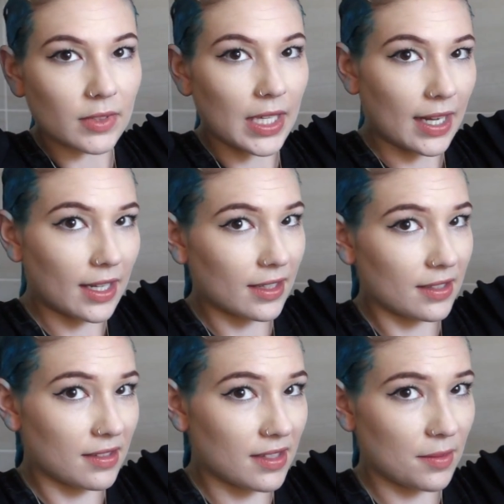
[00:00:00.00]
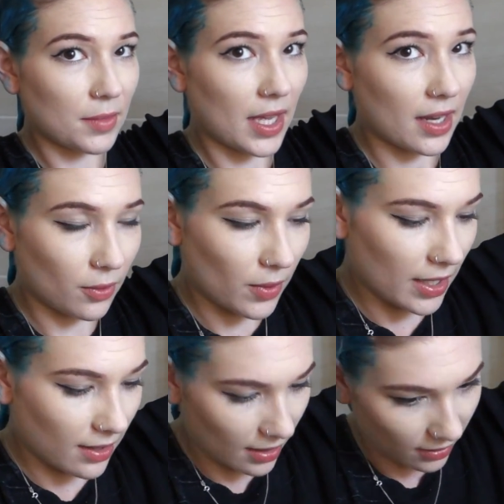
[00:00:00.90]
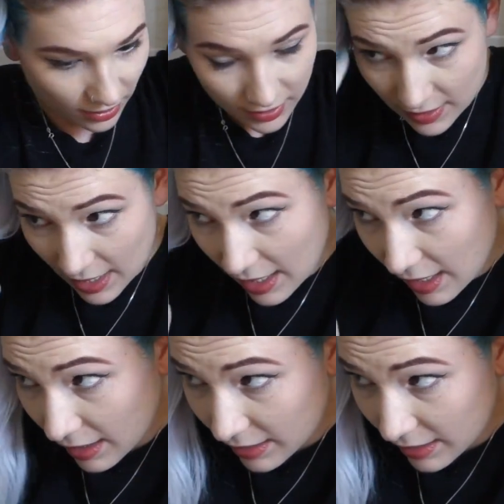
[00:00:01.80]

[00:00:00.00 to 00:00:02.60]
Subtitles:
get it in some kind of way that it'll stay.